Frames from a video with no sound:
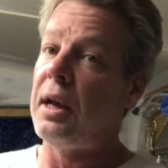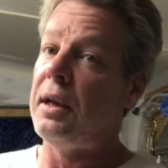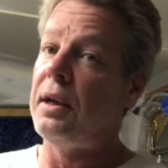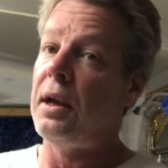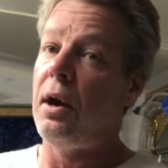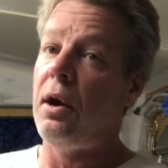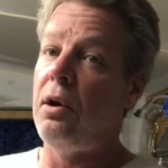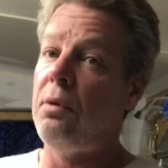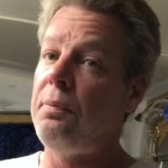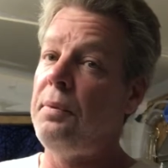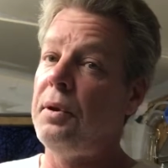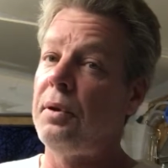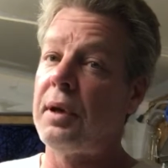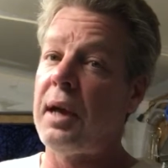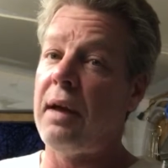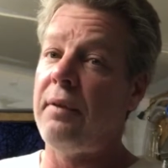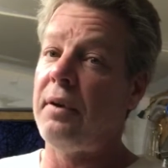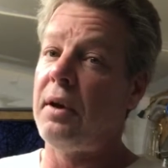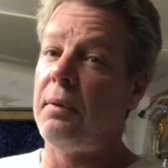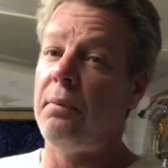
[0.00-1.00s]
and the oatmeal
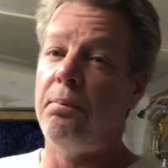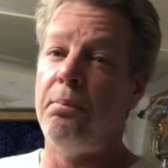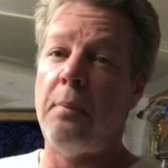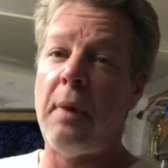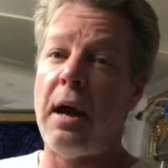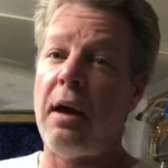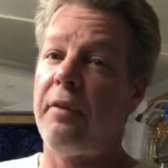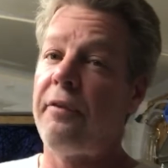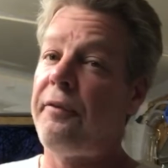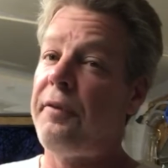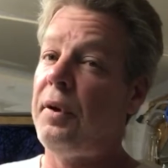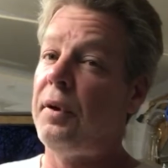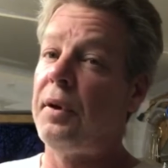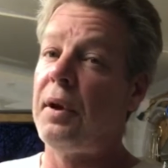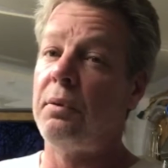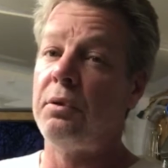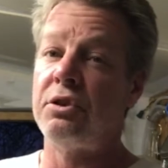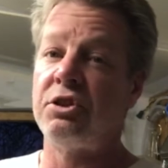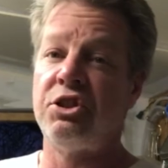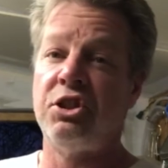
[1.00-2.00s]
gave it a mouthfeel
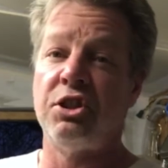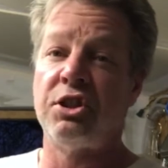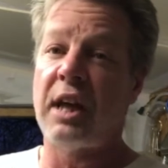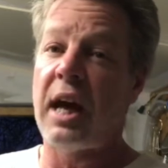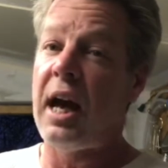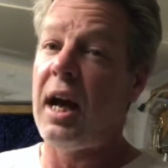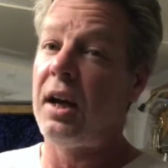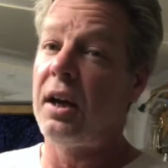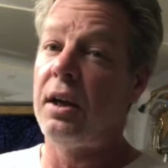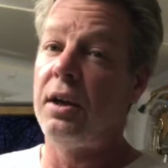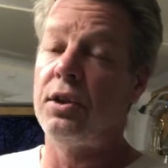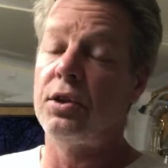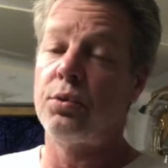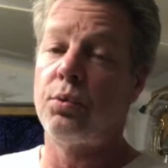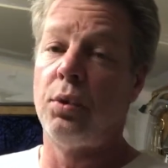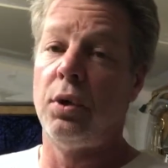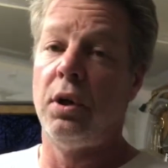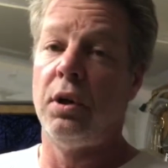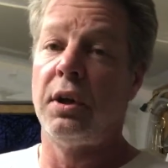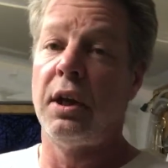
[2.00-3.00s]
that was just out of this
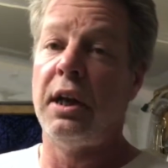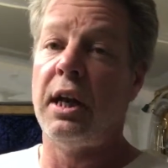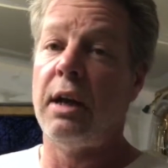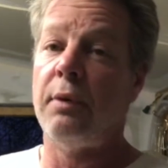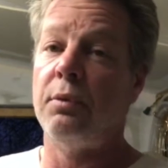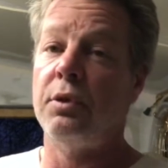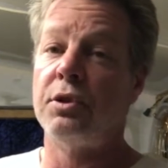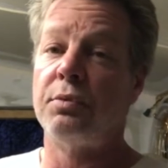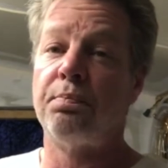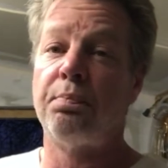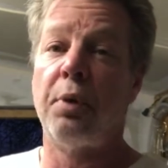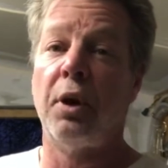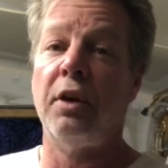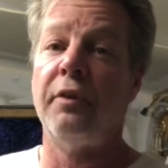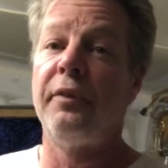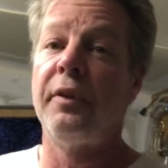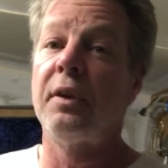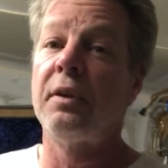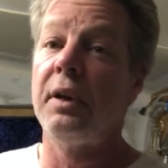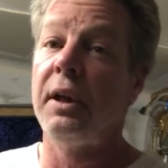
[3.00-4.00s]
world, and it was
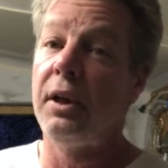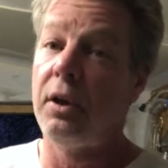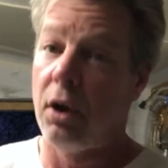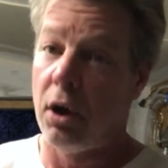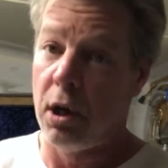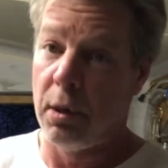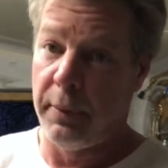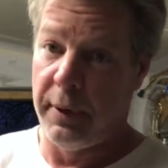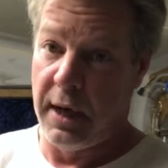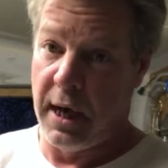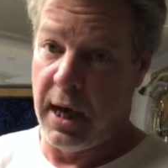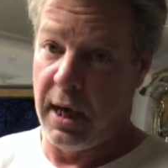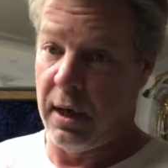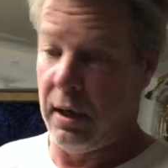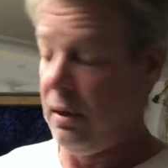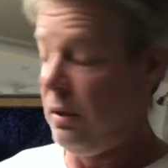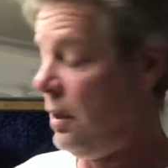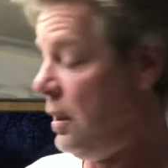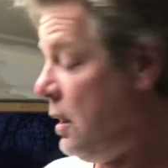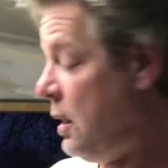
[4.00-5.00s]
perfectly carbonated.